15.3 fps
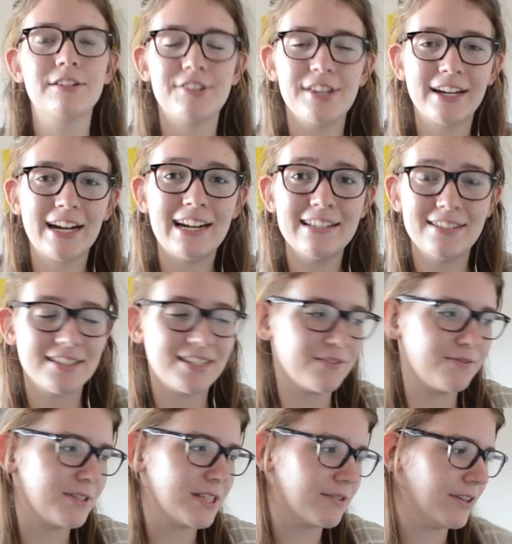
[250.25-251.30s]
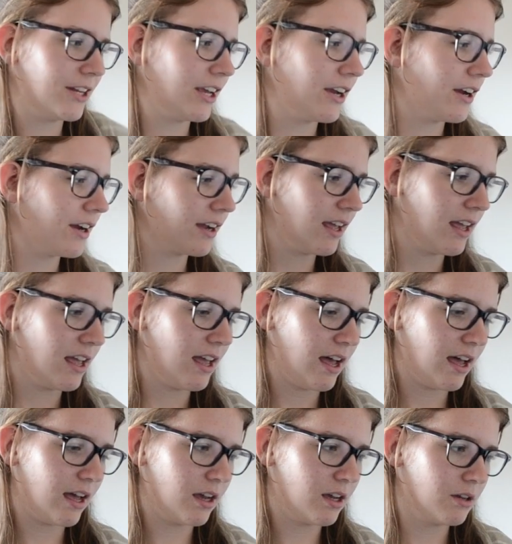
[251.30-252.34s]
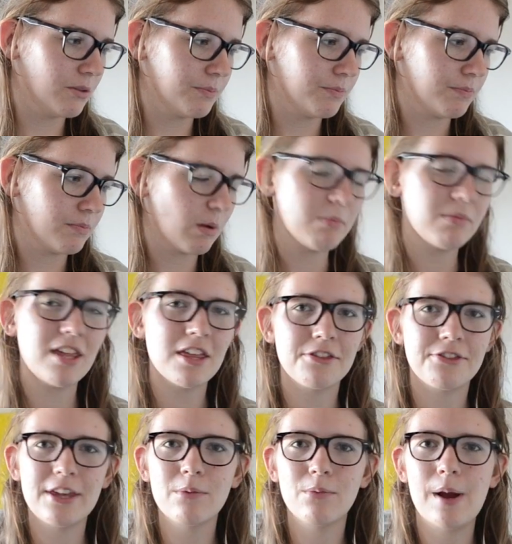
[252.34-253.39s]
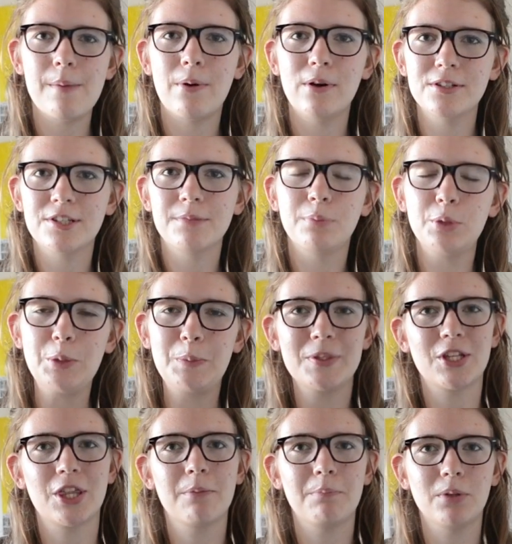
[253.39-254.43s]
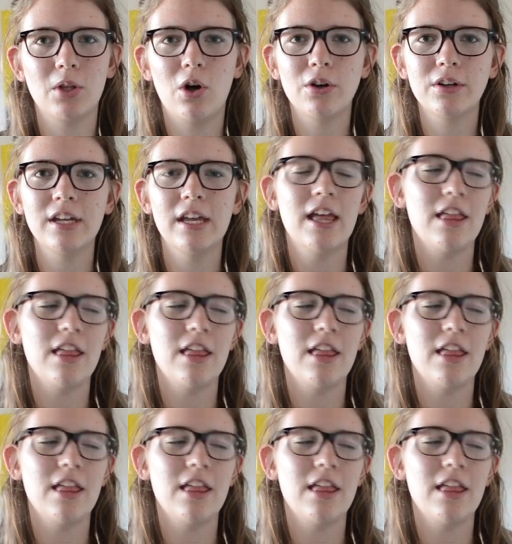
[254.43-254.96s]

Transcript: So yeah guys, that's it for this video. Remember that thing where I posted bloopers on the blog?